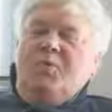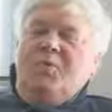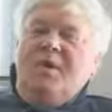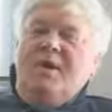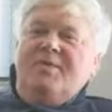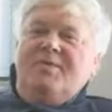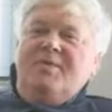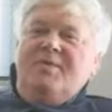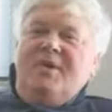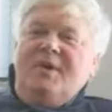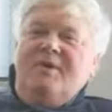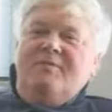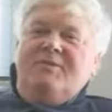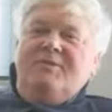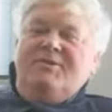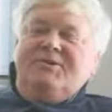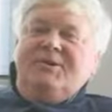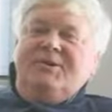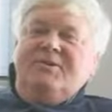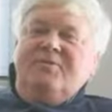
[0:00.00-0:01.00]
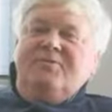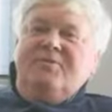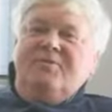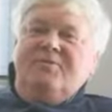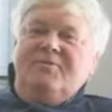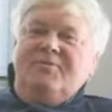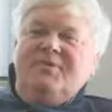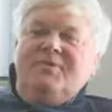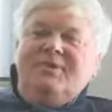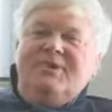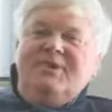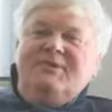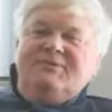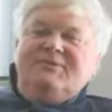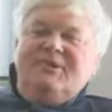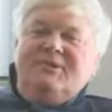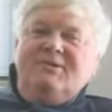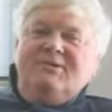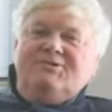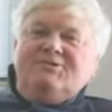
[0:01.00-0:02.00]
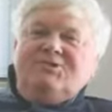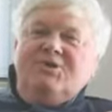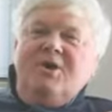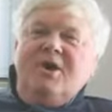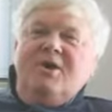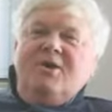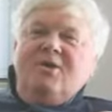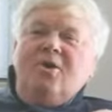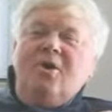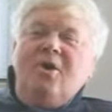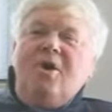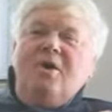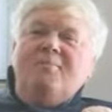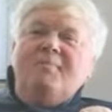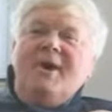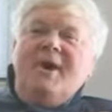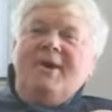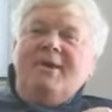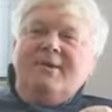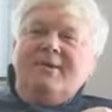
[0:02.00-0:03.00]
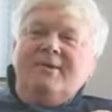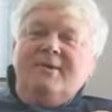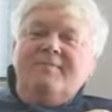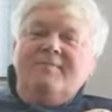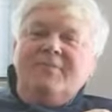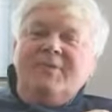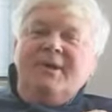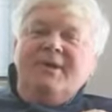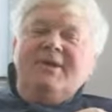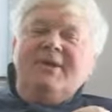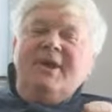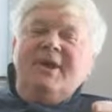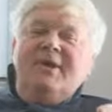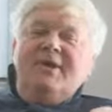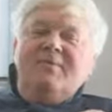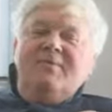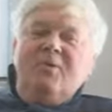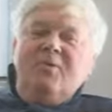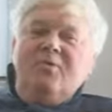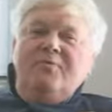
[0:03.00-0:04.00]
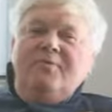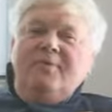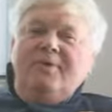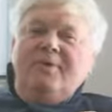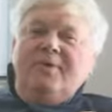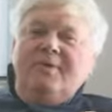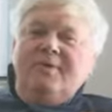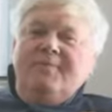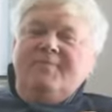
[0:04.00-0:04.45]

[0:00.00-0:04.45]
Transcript: While they were having dinner over there, he said to Scott, call Mike and get him over here.